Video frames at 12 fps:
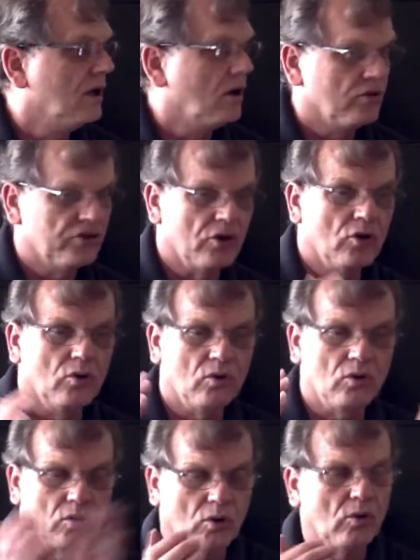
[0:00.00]
So
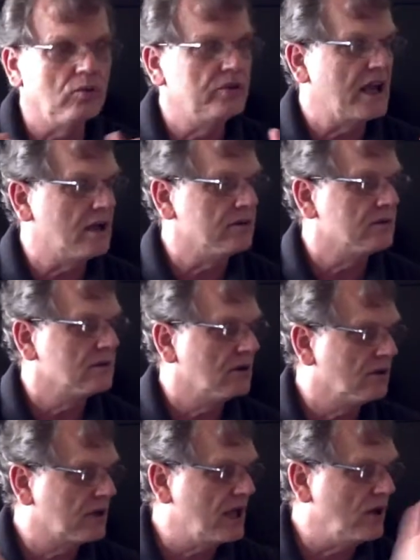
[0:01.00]
old Dan.
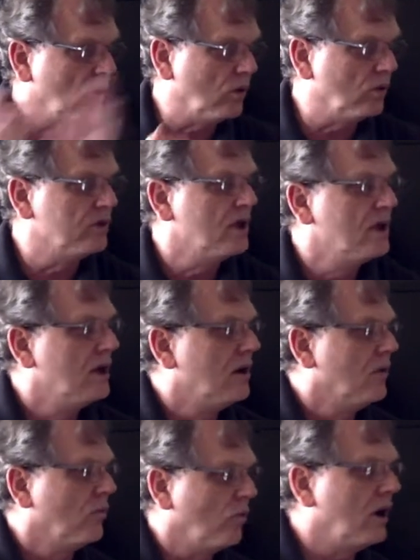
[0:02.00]
Okay, old.
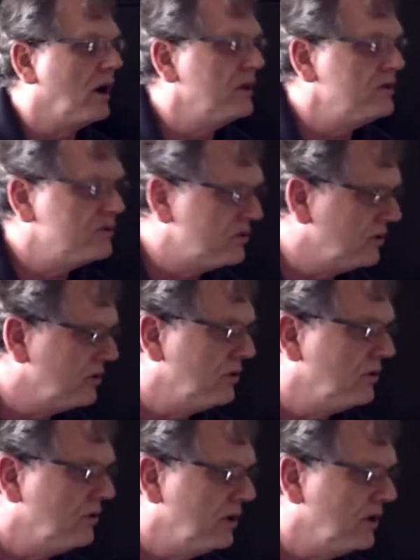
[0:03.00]
1,
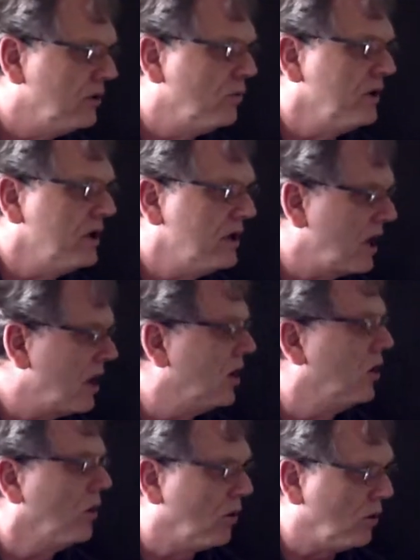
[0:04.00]
2, here we go.
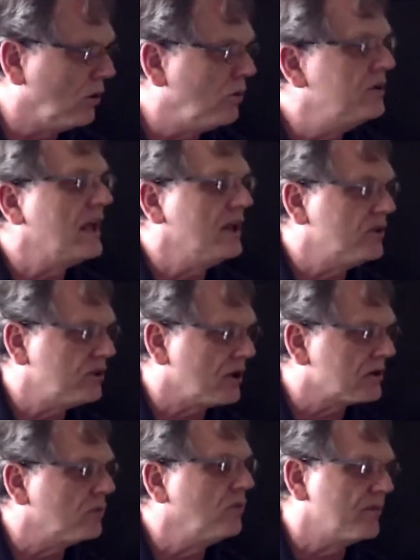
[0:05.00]
Old Dan
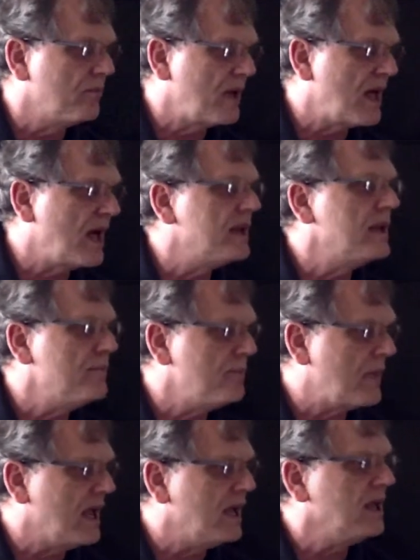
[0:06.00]
Tucker was a mighty
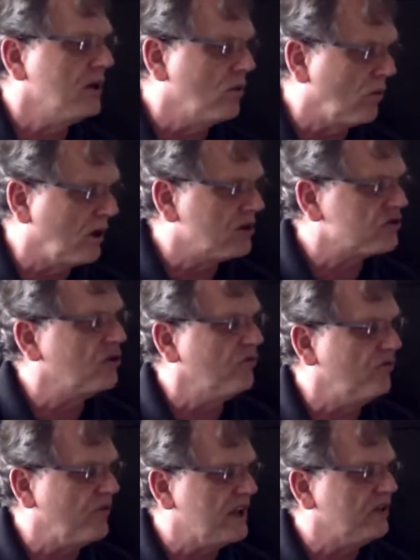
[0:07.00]
man who washed
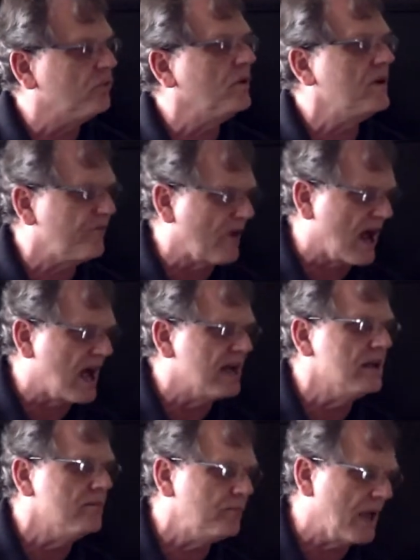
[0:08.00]
his face with a
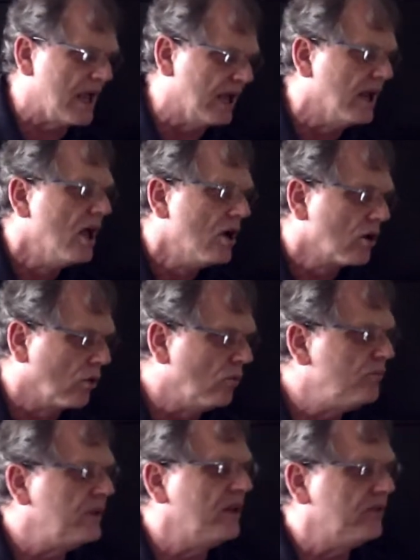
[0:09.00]
frying pan,
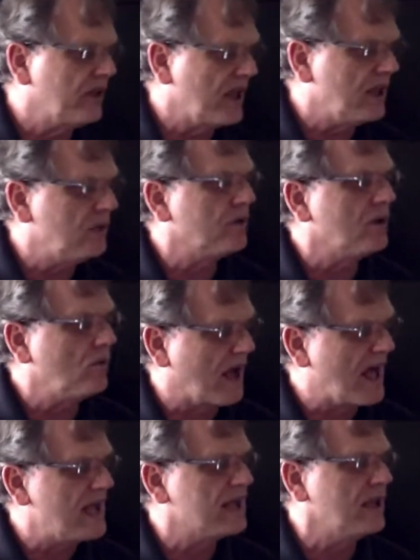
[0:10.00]
combed his head with a
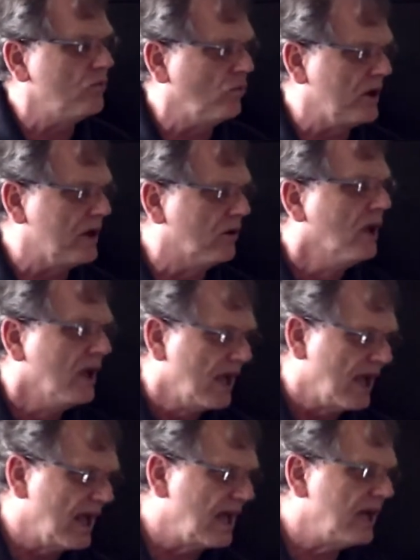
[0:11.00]
wagon wheel,
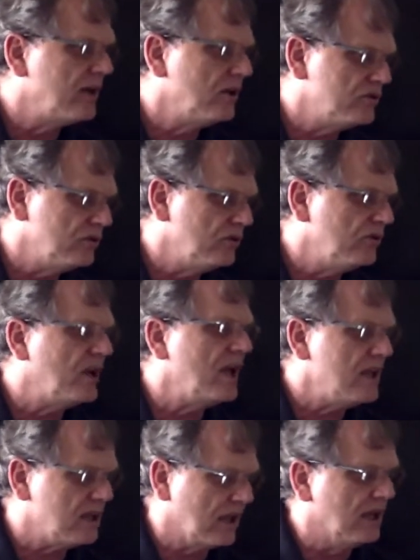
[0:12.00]
had a
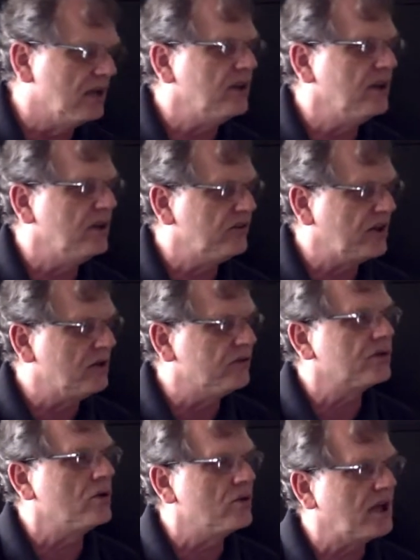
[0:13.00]
toothache in his heel.
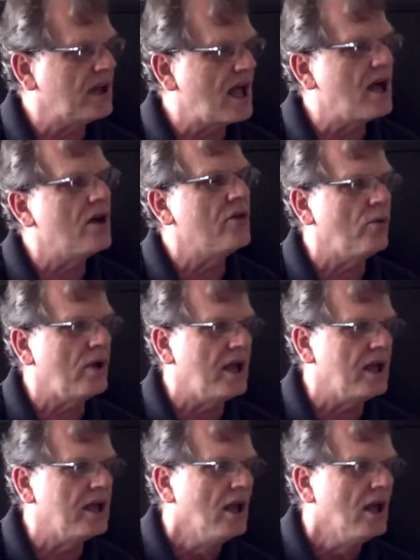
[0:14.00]
So get out of the way,